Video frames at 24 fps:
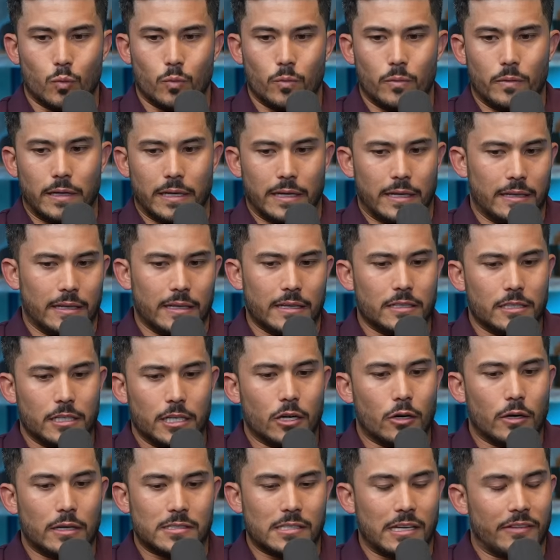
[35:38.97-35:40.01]
And then,
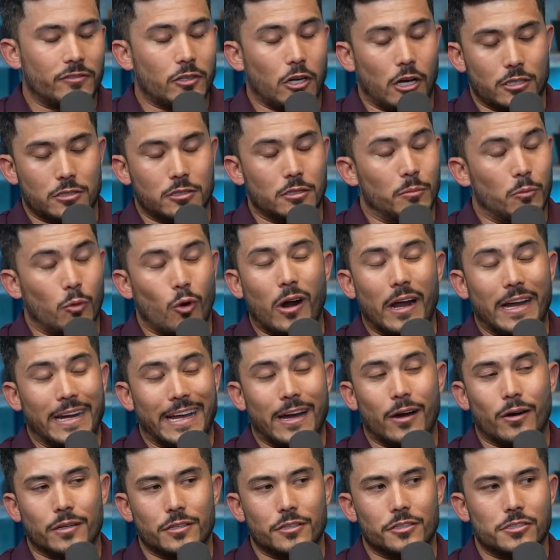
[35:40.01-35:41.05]
as I've talked to them more, I
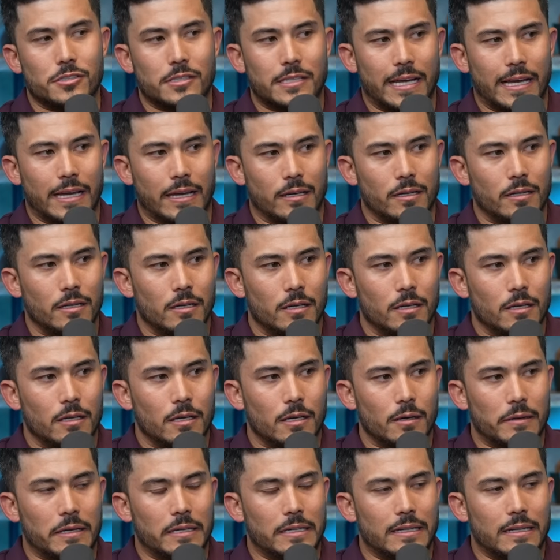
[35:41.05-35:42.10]
now understand.
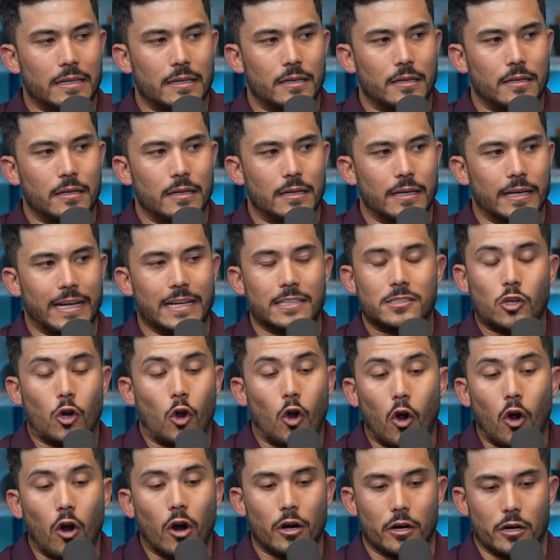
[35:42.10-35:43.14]
I mean, it gets
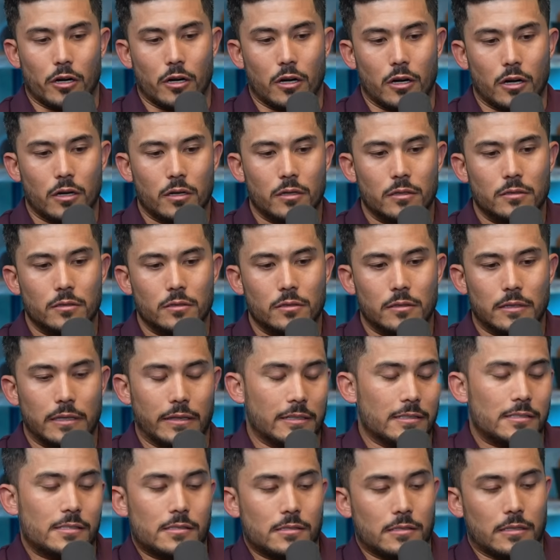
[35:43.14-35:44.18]
harder. And
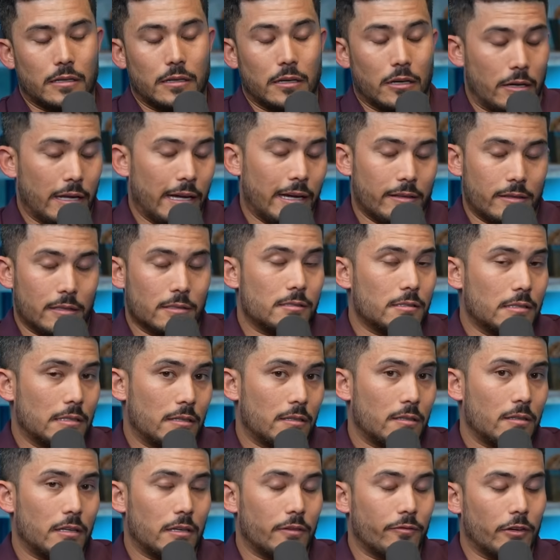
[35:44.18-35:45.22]
this is
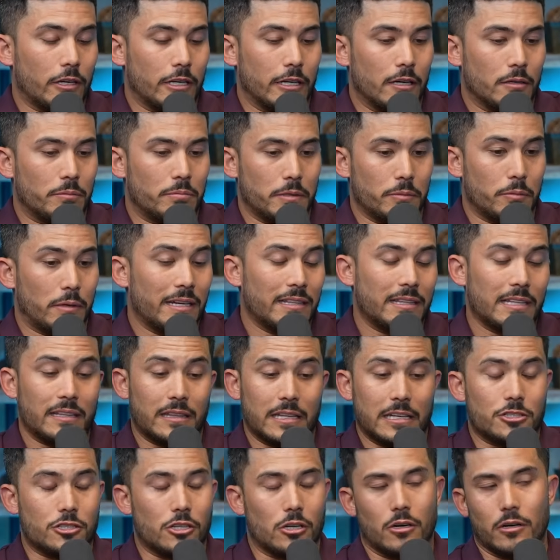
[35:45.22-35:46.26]
another thing for young people. I think
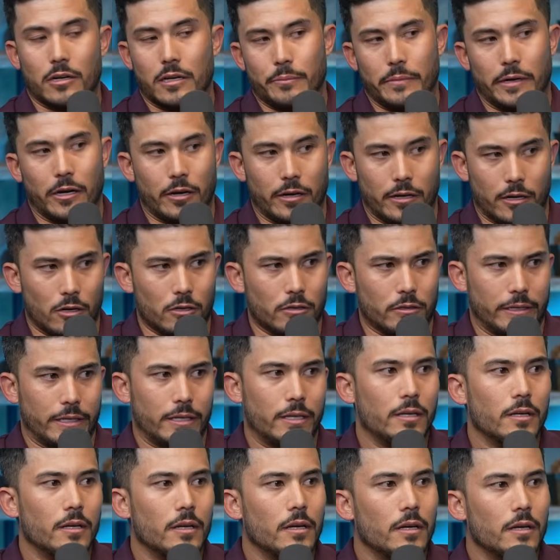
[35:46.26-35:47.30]
they should all get married early.
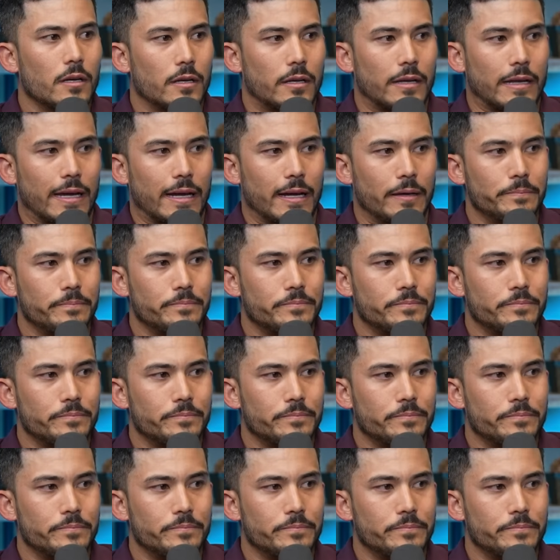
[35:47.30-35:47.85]
Okay.